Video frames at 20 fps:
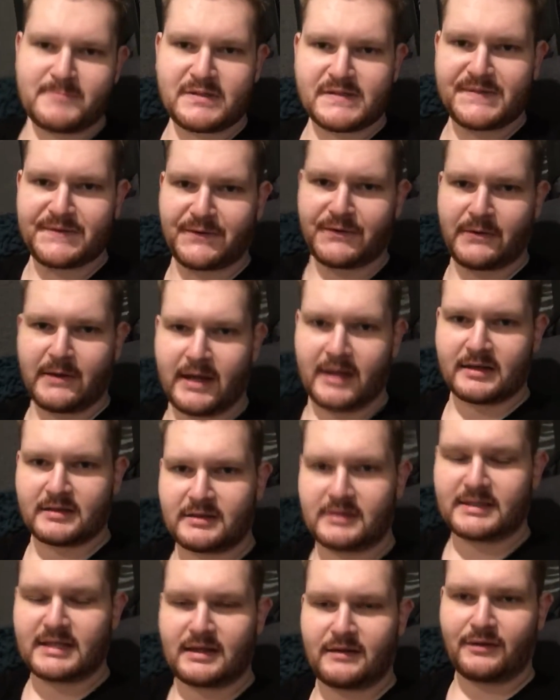So
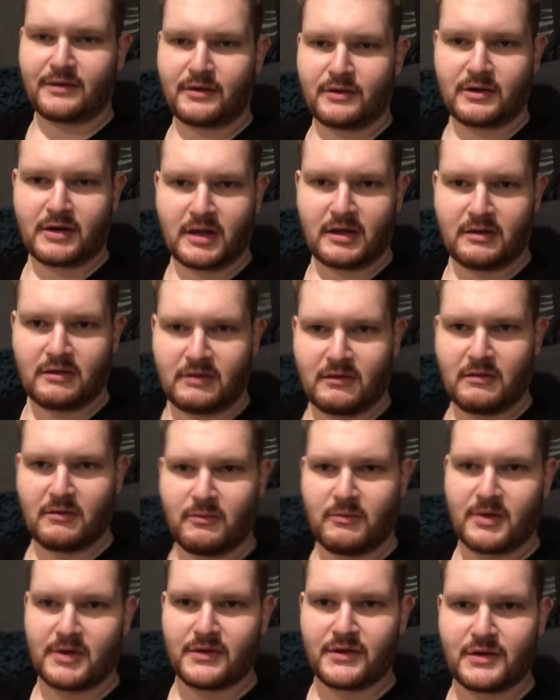at 10:30,
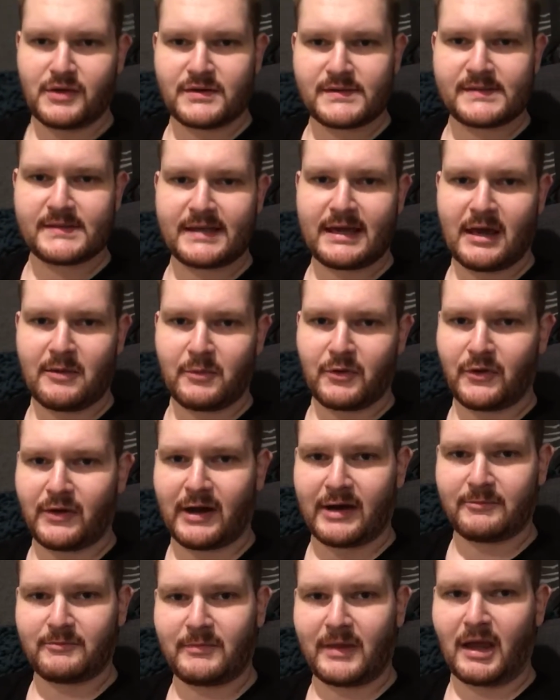one of the nurses came and
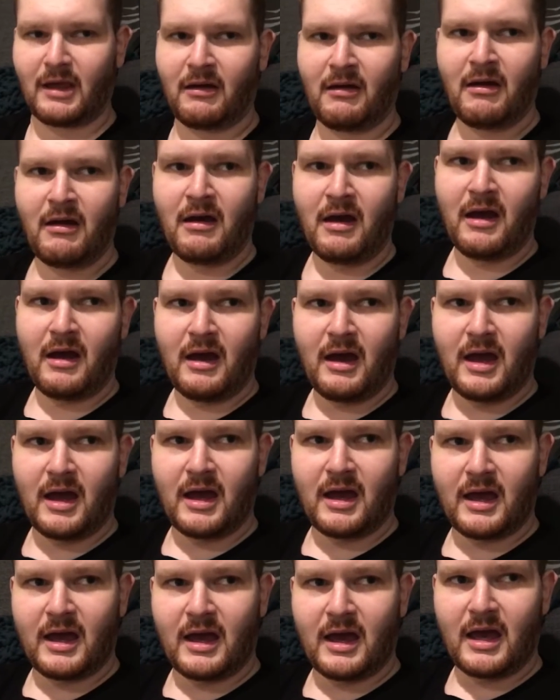grabbed me
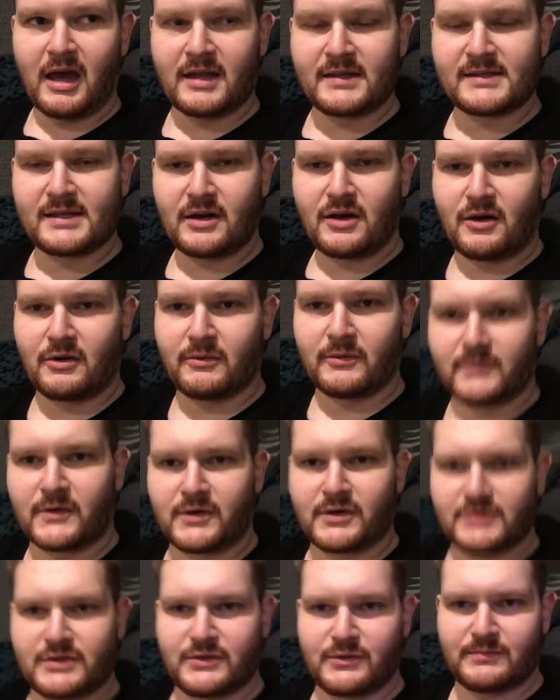and said, "Oh, we've
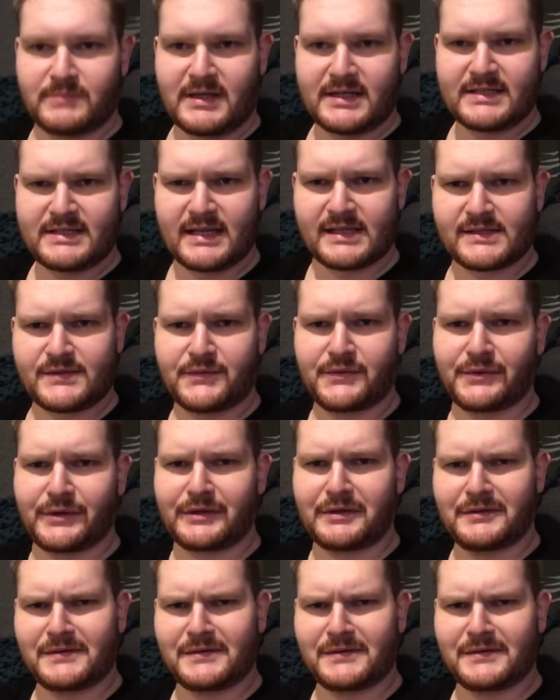got to do a blood test for you."